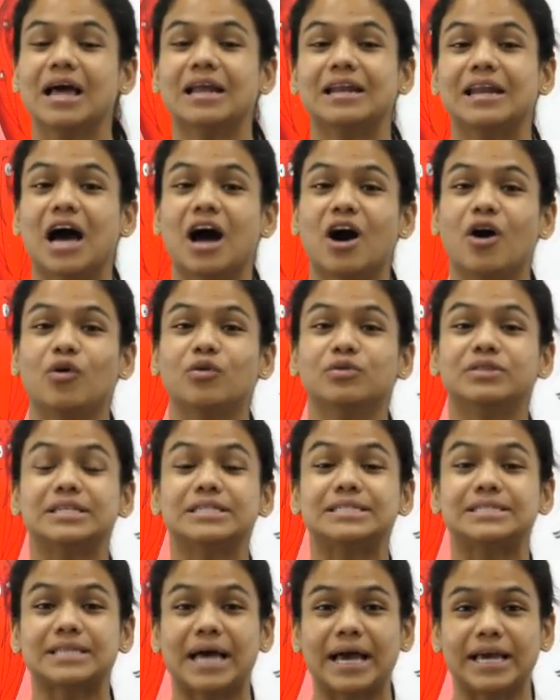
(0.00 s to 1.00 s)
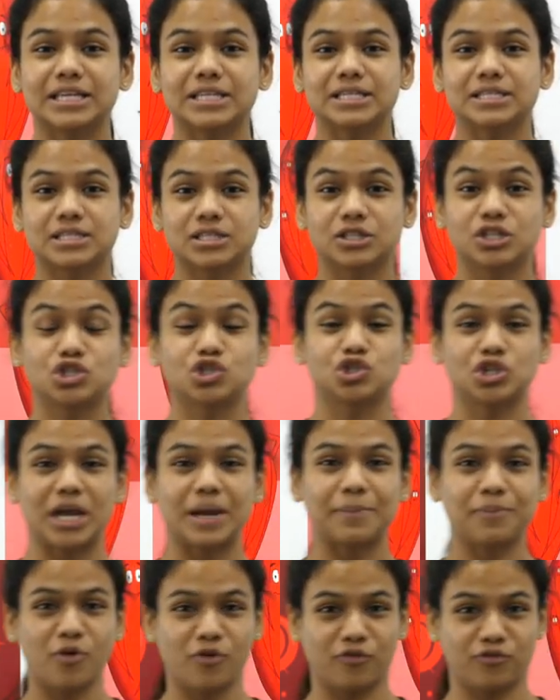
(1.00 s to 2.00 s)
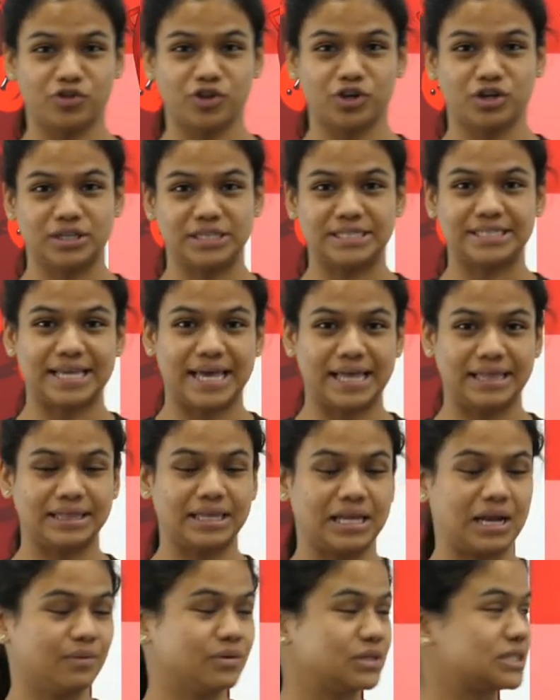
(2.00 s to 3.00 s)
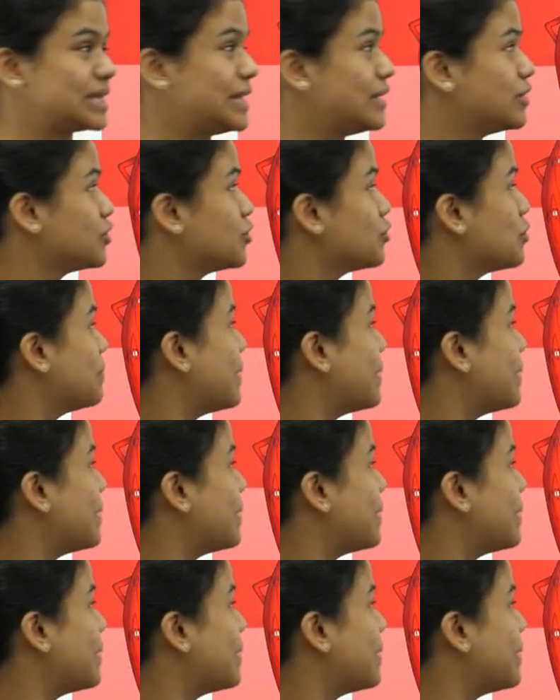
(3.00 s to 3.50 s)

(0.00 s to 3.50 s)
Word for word: Now, the size, the shape of the cell that I was telling you